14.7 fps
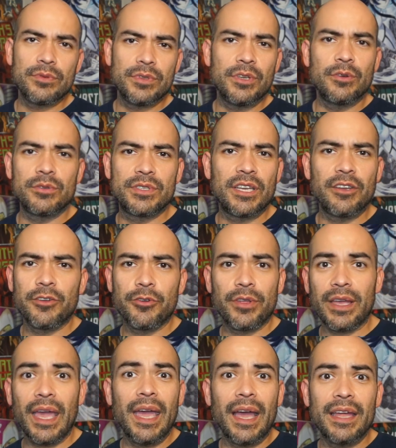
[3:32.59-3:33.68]
you know, telling her
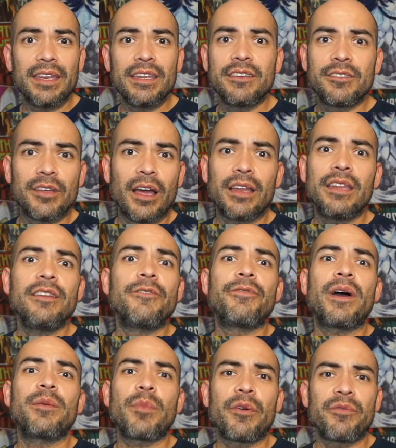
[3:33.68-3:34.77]
like, hey, I need to
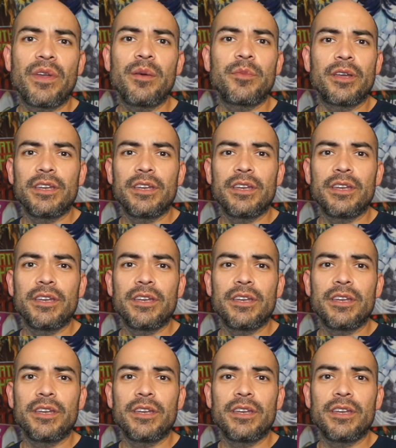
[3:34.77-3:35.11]
find my family.